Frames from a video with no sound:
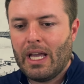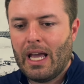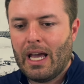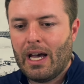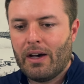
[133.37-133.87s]

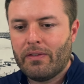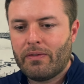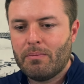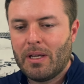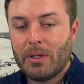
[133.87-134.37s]

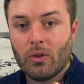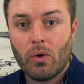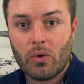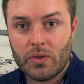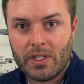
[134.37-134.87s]
have maybe
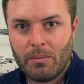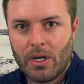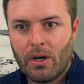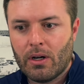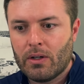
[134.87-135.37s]
local
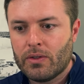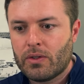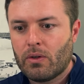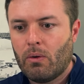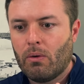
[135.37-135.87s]

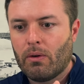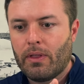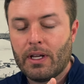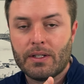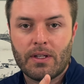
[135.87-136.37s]
seminars or
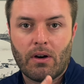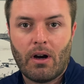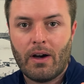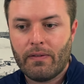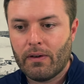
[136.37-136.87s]
things that
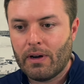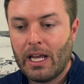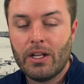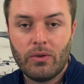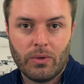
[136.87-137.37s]
are offered
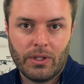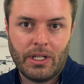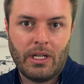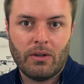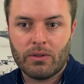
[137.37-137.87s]

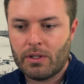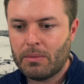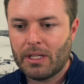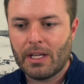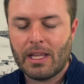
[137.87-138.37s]
annually or
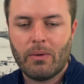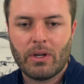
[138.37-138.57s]
something like that.